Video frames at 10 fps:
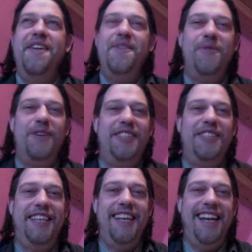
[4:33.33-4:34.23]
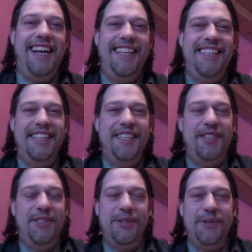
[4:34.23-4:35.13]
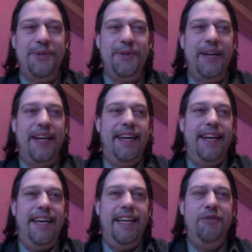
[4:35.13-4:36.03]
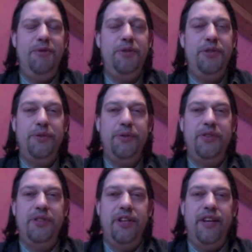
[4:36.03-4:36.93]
was selected to introduce